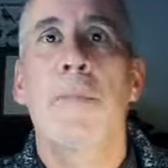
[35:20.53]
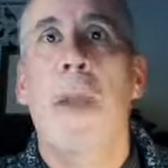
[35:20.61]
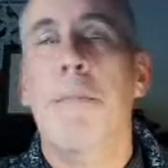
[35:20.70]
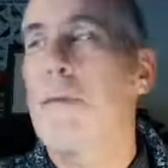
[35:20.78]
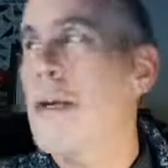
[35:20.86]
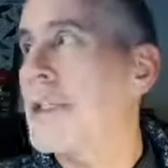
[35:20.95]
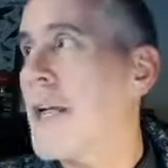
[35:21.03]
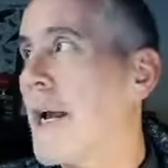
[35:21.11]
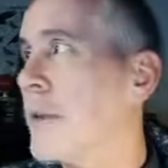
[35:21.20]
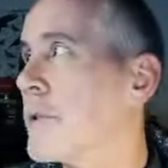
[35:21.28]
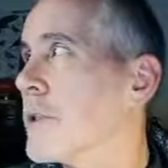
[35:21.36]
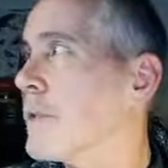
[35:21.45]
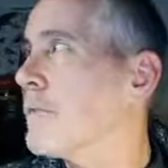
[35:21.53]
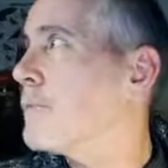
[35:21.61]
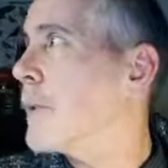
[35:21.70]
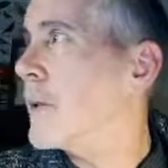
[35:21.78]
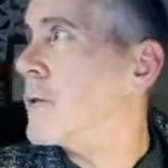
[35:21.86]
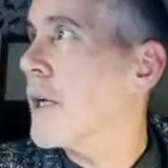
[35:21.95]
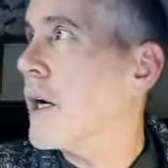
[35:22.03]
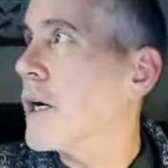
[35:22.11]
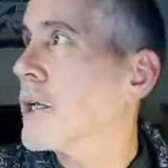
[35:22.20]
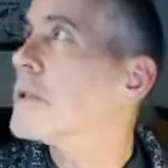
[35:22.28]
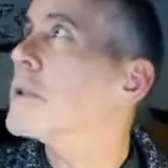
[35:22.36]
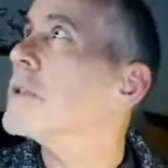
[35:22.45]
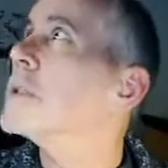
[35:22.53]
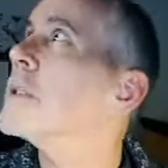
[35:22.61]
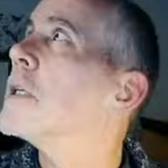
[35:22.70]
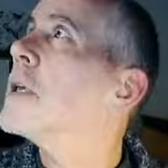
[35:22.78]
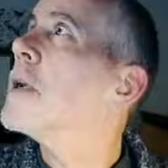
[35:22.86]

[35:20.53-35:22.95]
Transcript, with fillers: and printouts of postcards and